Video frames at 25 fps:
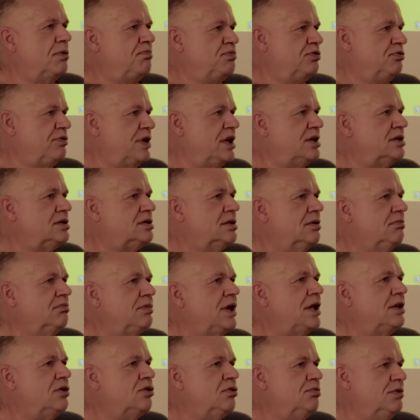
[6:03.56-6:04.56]
operation
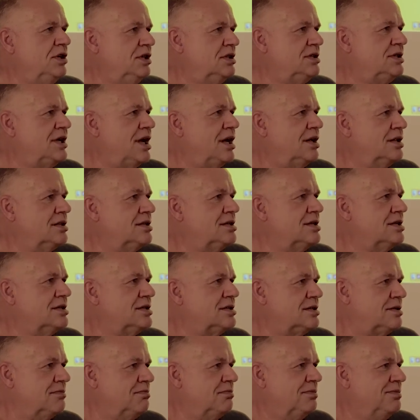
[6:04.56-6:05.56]
by the humanitarian
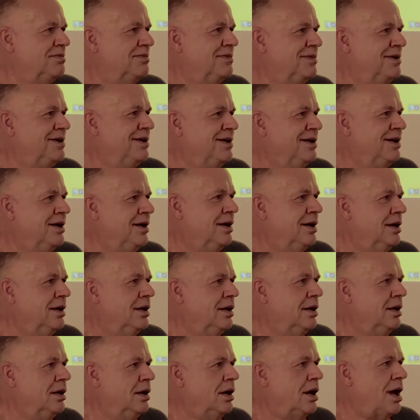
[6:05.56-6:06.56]
system.
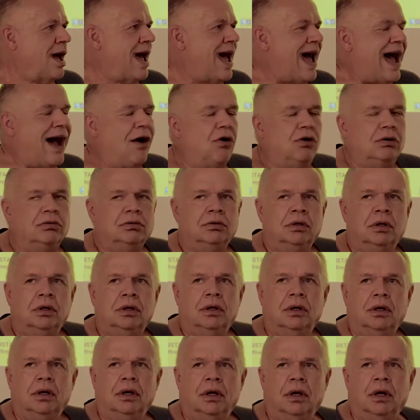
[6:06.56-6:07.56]
How?
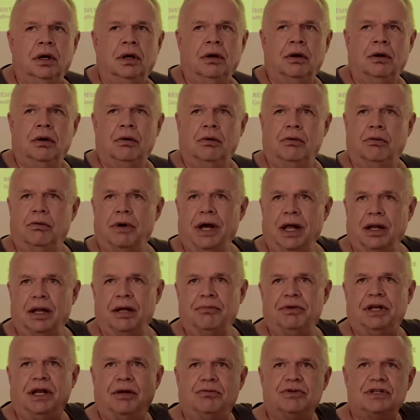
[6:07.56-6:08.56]
Well, I
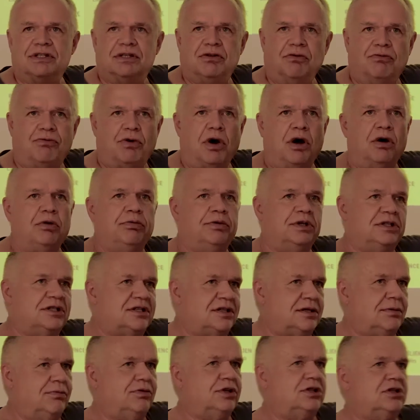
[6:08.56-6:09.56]
mean, there was the war
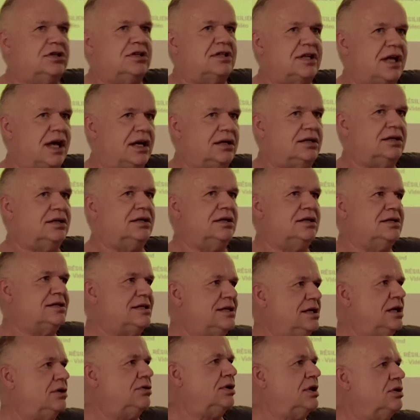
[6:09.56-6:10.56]
which started in
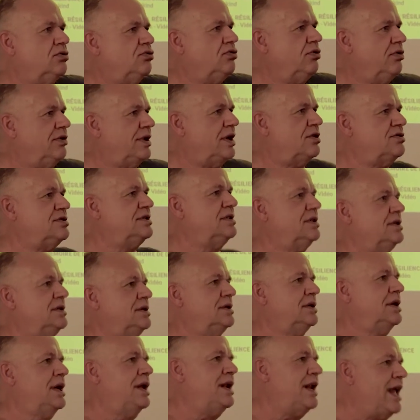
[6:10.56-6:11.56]
Syria in
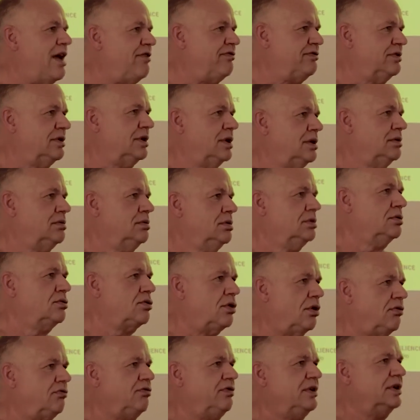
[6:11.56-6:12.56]
2011.
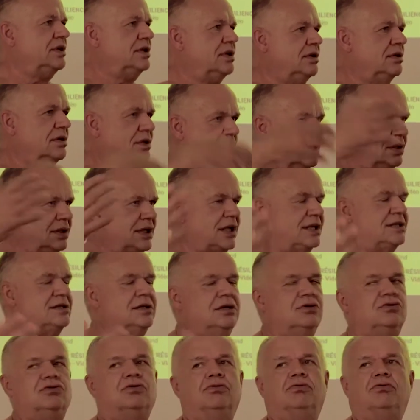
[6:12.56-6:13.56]
Conflict and it gets
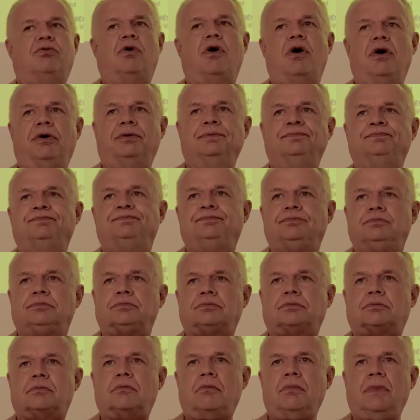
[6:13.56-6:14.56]
into war.
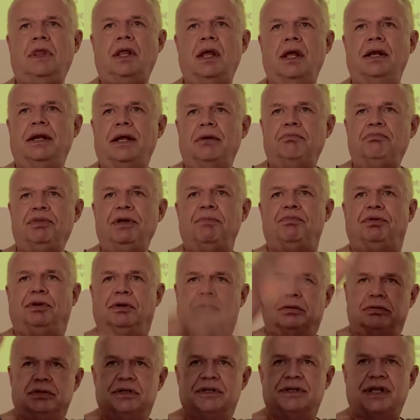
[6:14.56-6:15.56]
And then
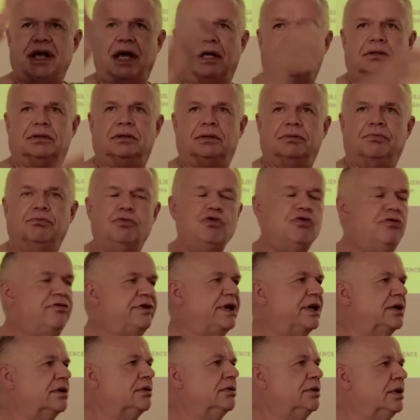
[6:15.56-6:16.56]
people start
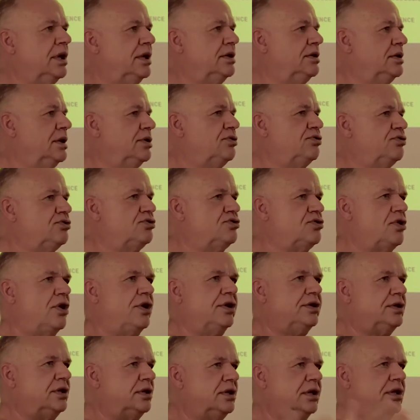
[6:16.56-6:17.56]
moving into
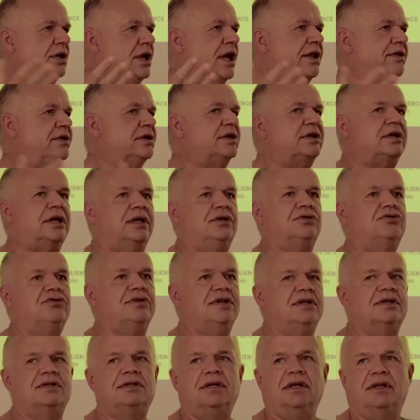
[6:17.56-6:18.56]
Jordan and other
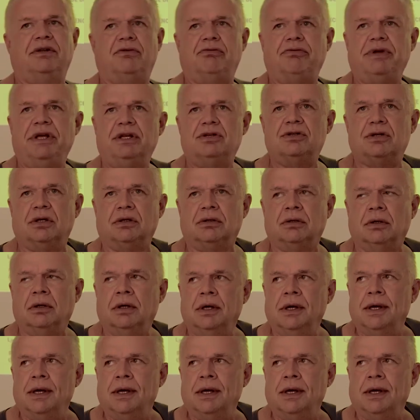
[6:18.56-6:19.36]
countries in the region.